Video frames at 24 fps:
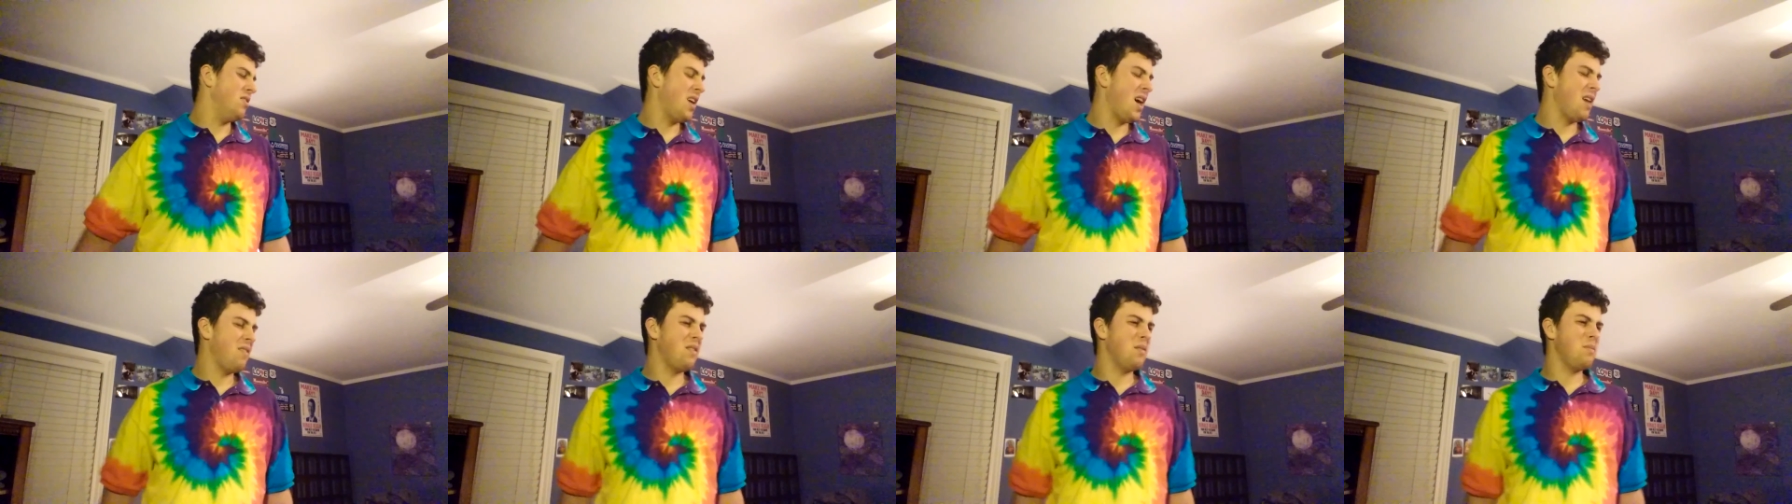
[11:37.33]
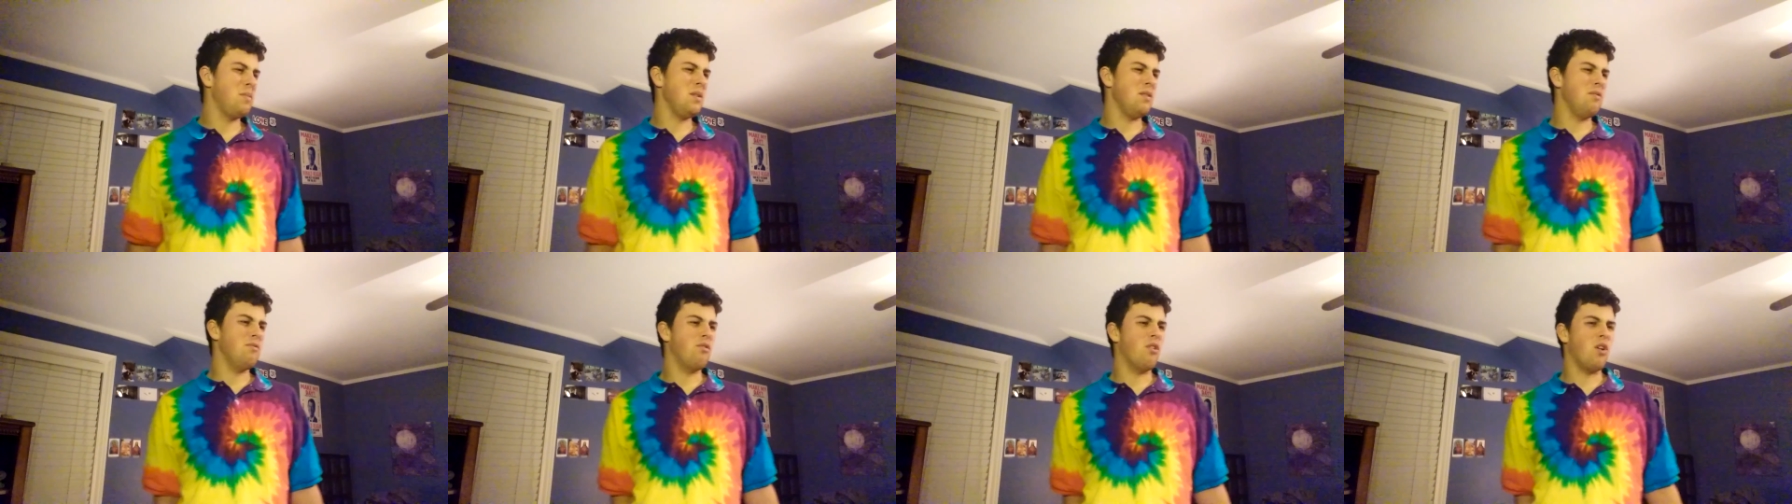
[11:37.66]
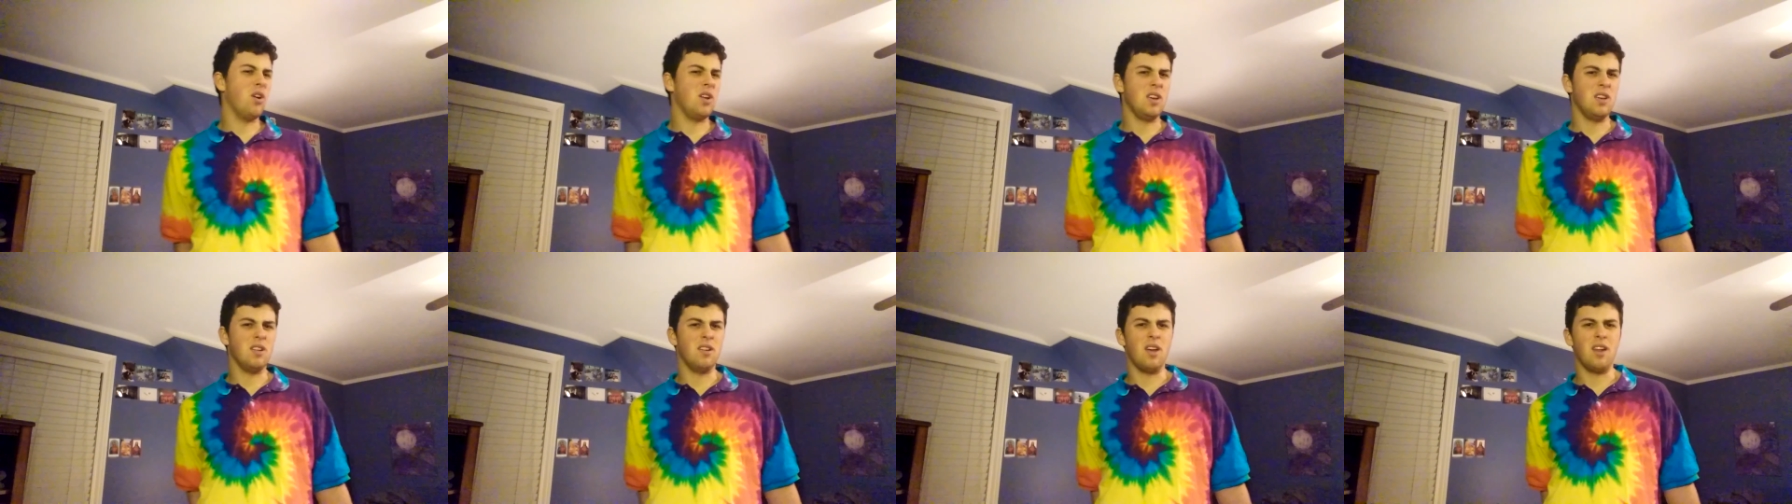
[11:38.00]
Have it be
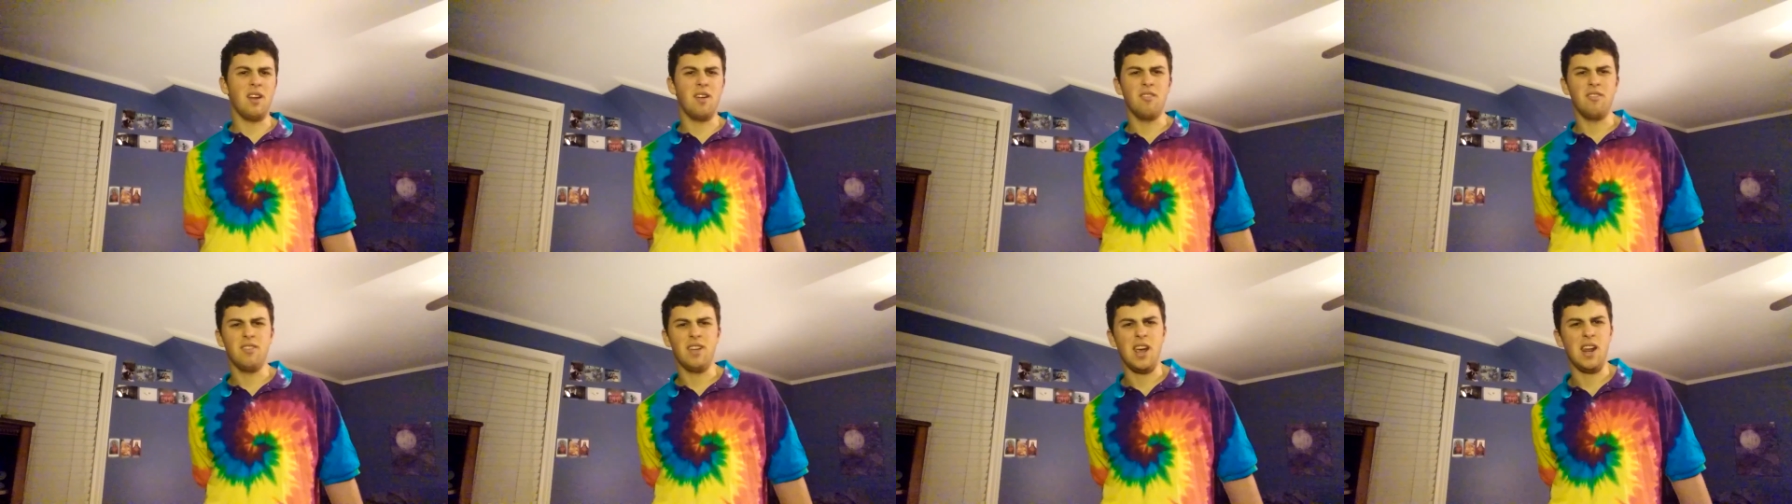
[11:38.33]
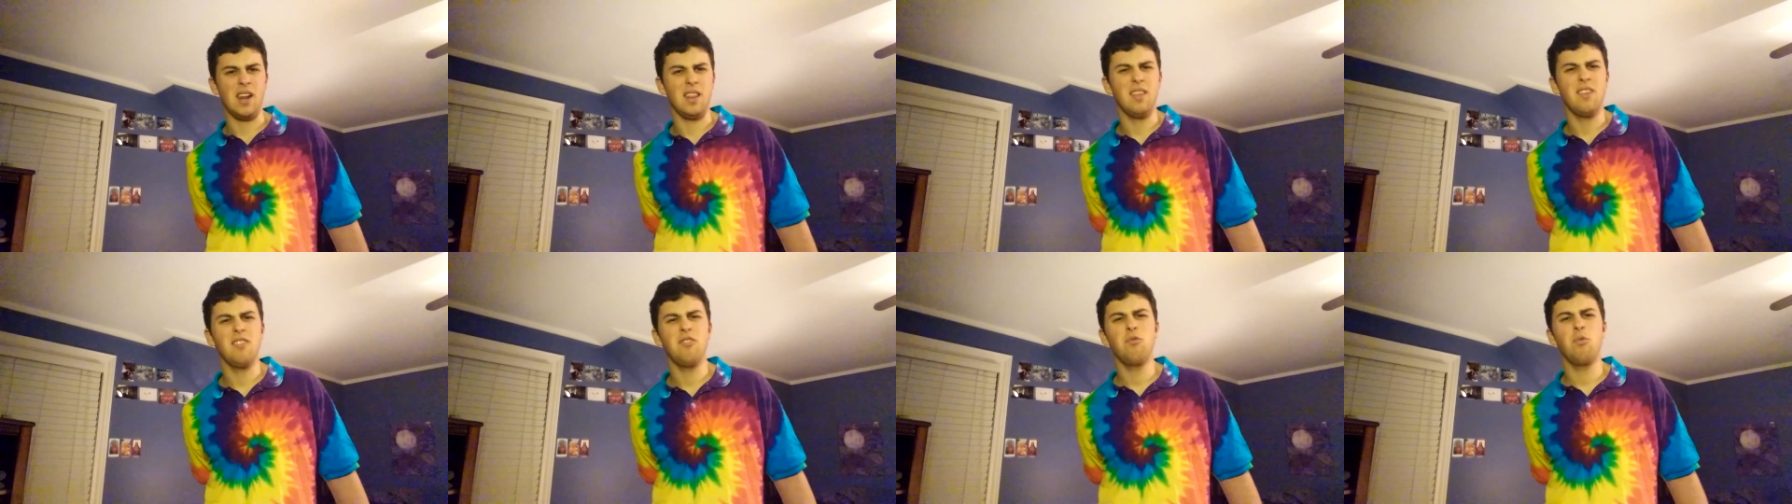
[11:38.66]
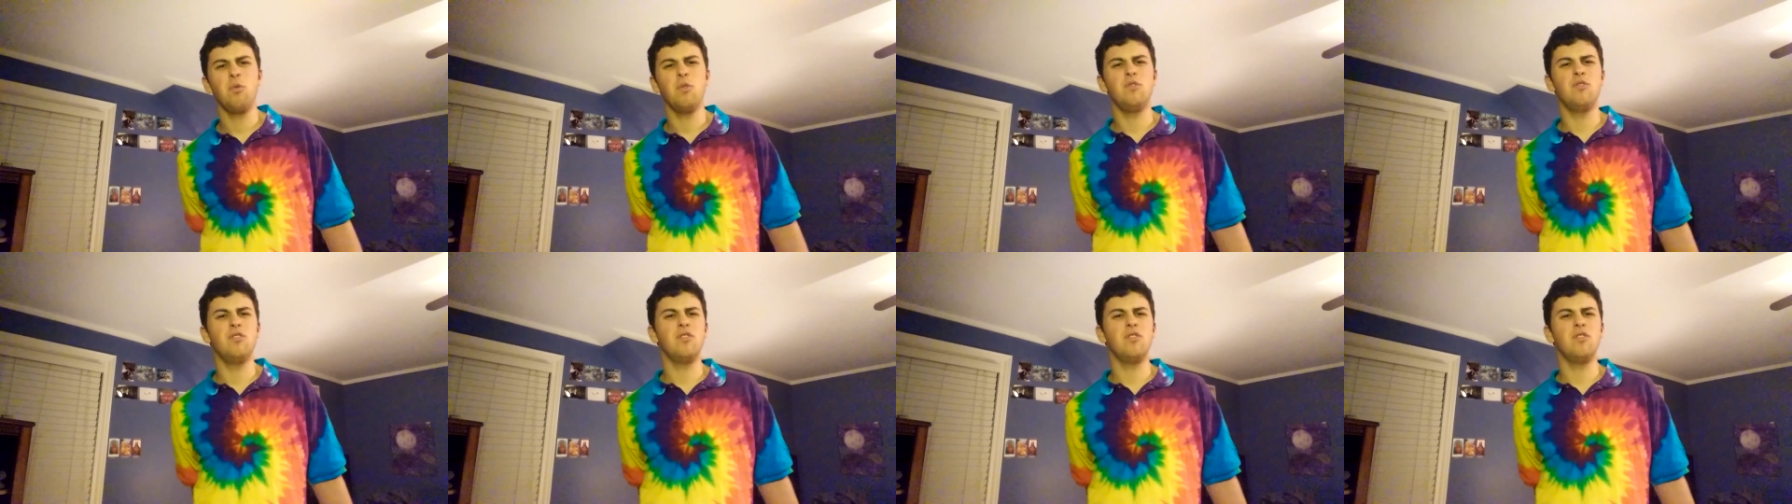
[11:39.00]
funny and entertaining. This was